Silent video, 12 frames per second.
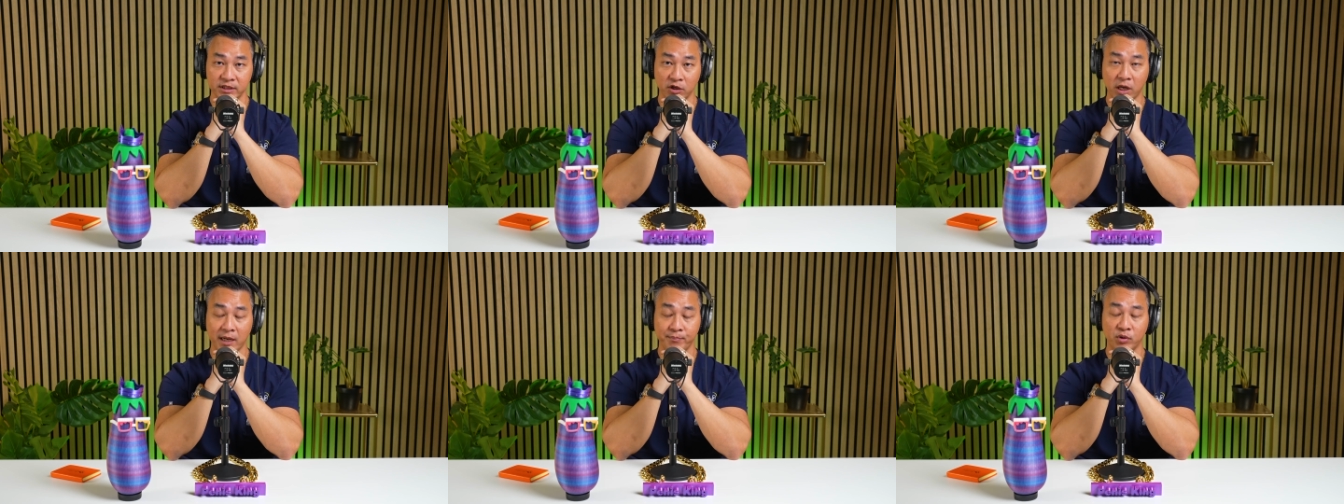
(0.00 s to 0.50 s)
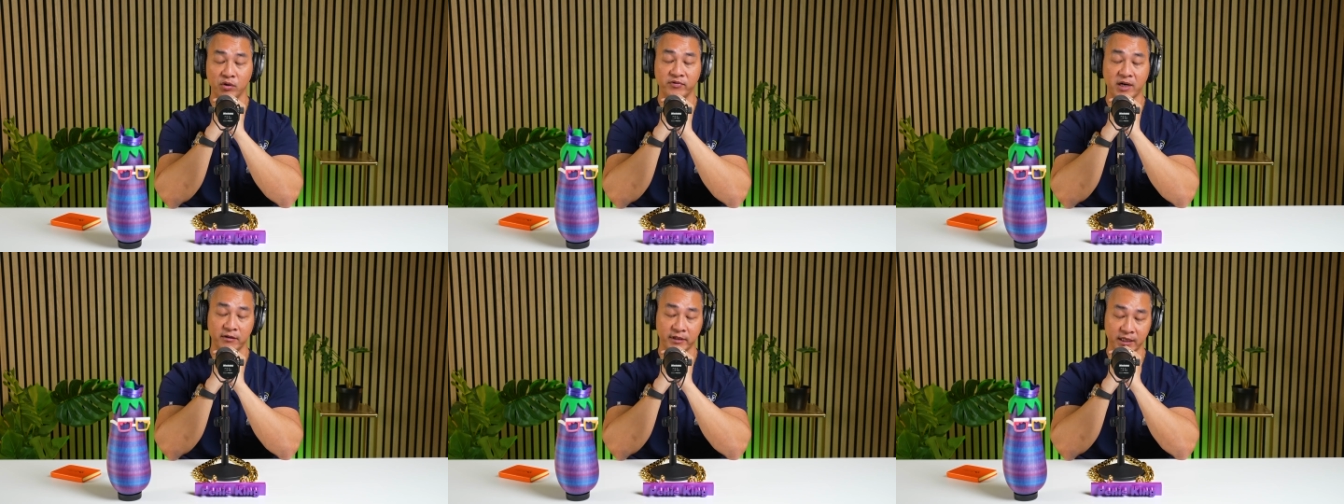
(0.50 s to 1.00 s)
high
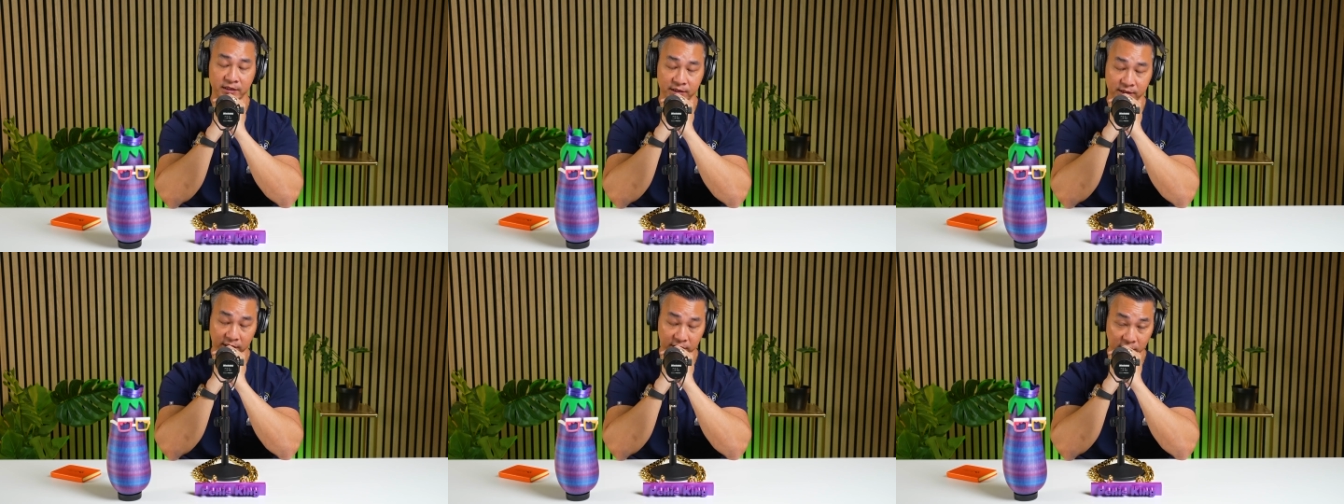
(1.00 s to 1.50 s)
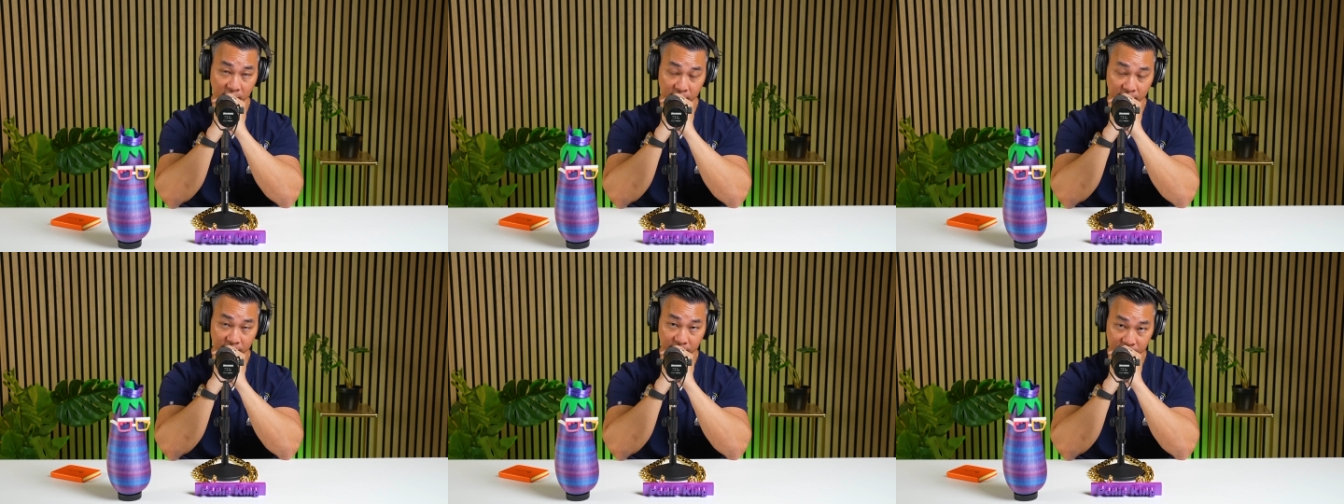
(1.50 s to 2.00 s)
profile cases that you heard
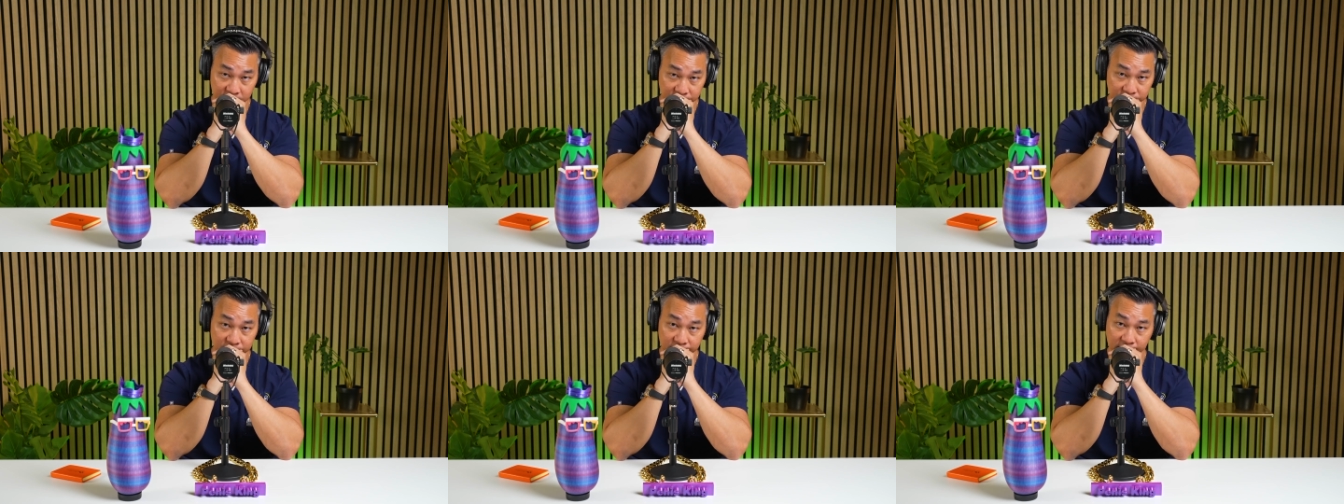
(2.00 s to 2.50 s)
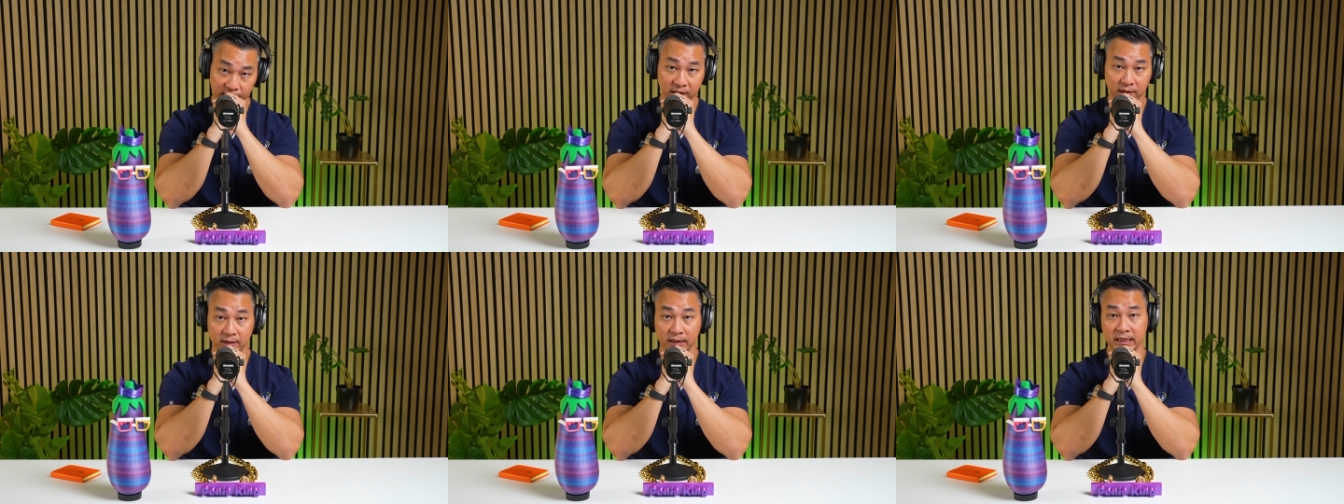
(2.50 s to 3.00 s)
in the news,
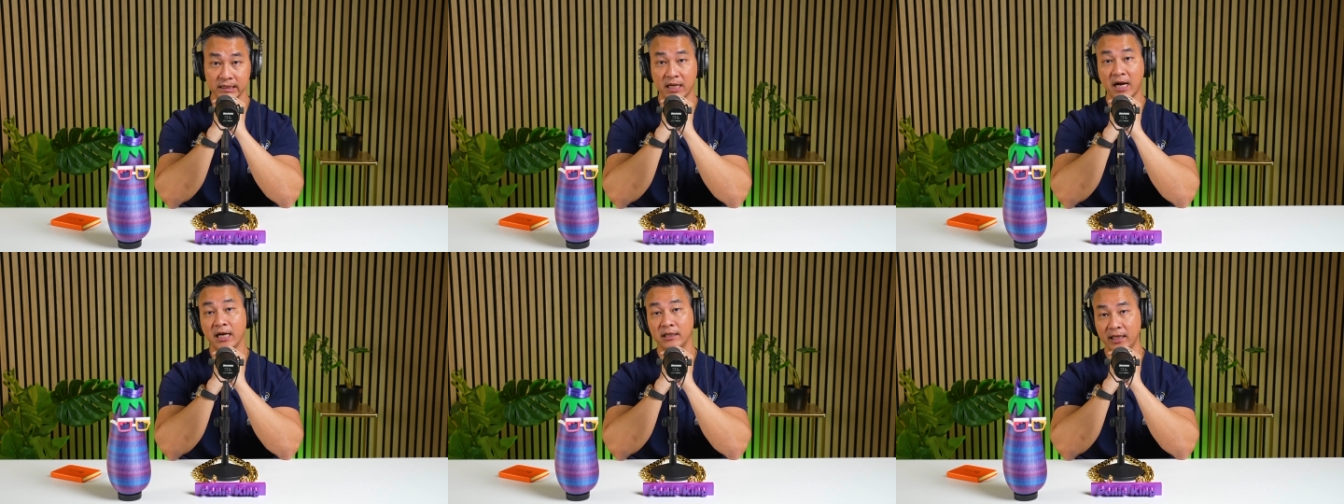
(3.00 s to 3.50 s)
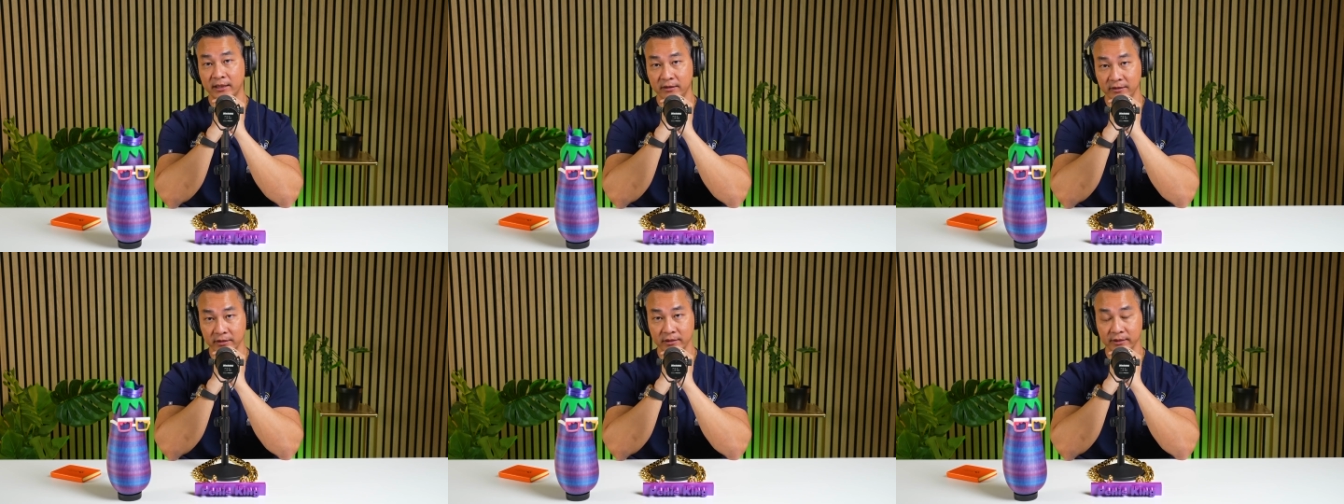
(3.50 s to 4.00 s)
there's a high
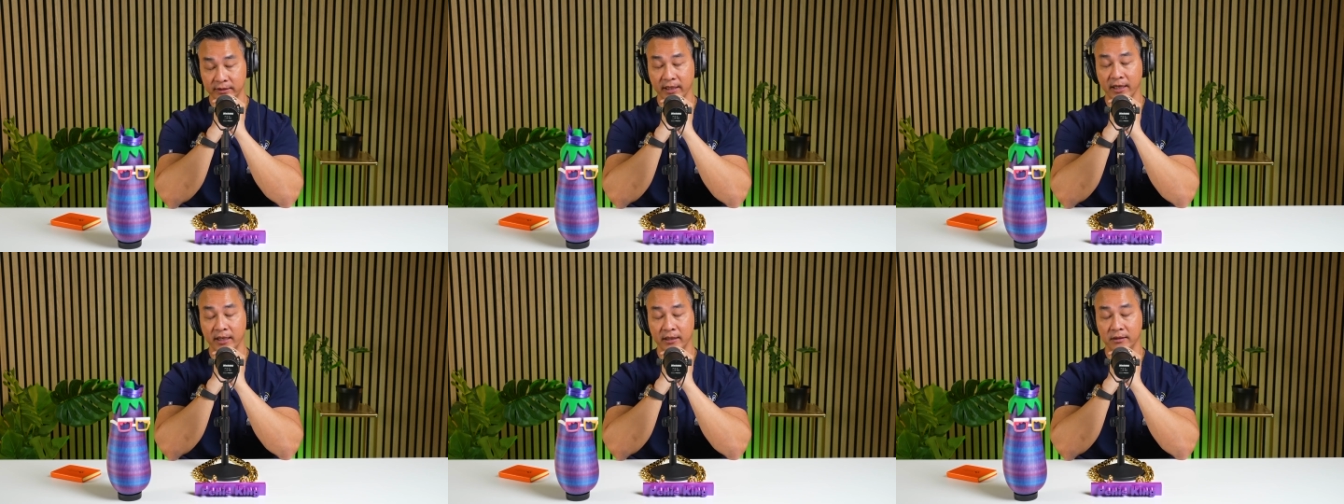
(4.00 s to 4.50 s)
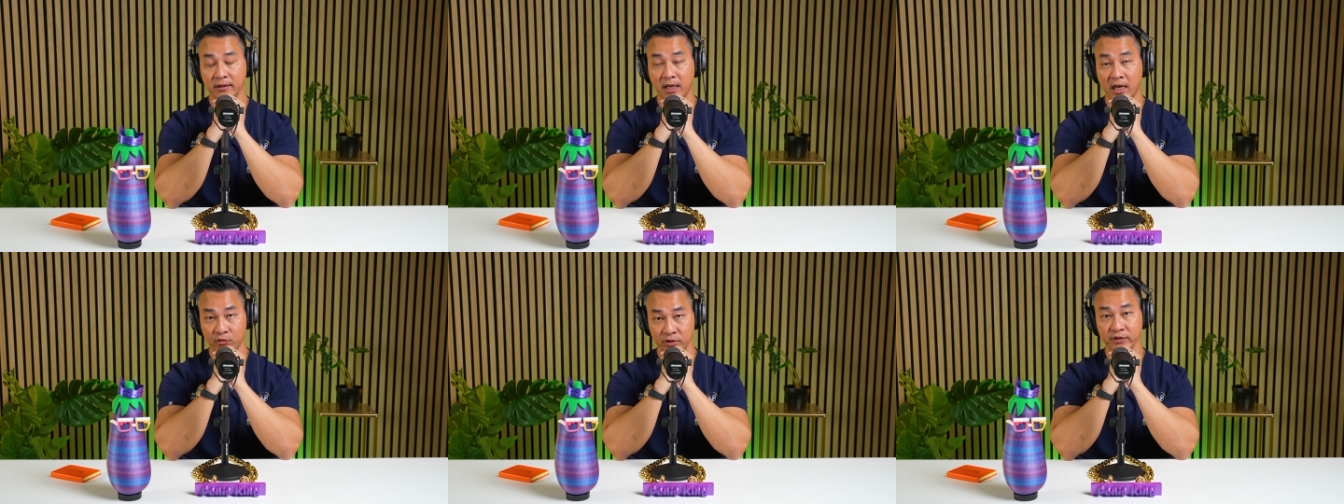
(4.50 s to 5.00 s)
likelihood that
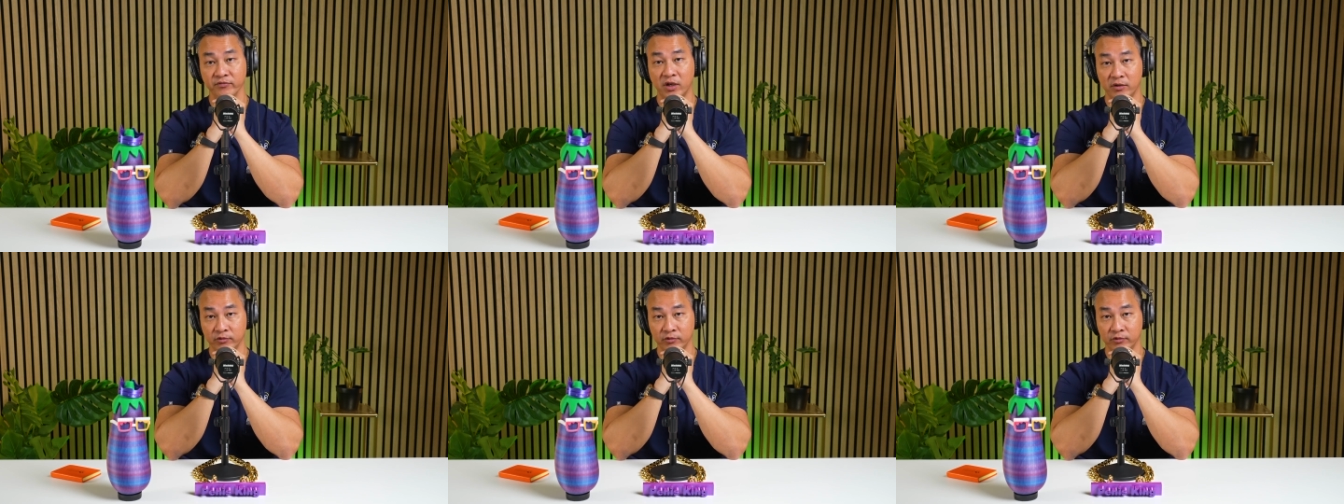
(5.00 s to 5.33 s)
I was involved